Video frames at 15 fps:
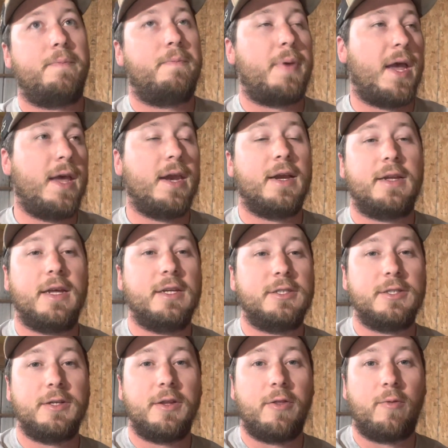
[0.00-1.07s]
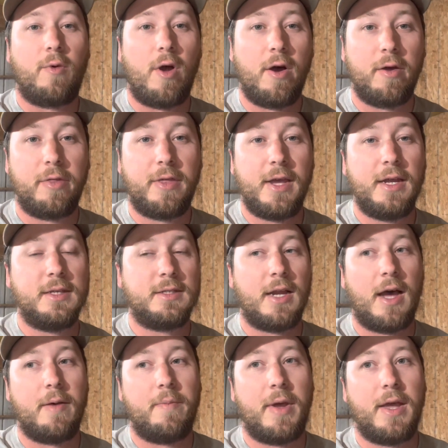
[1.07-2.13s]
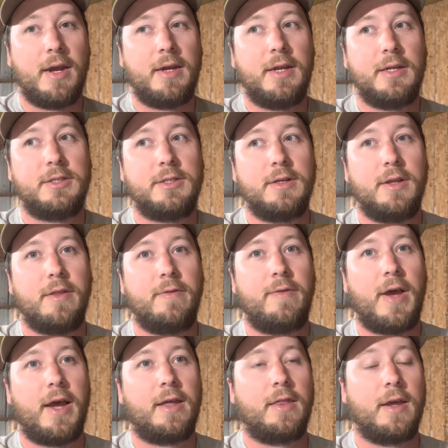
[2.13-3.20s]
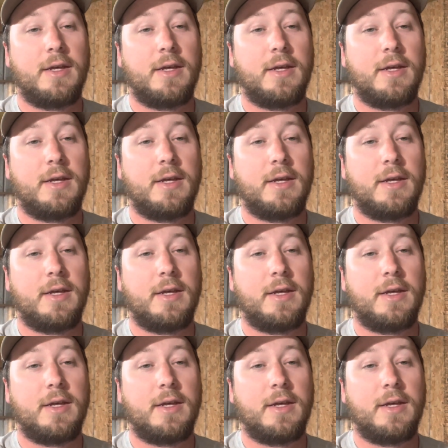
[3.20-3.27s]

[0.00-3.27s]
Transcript: paying attention to the wrong things, not paying attention to the fact that,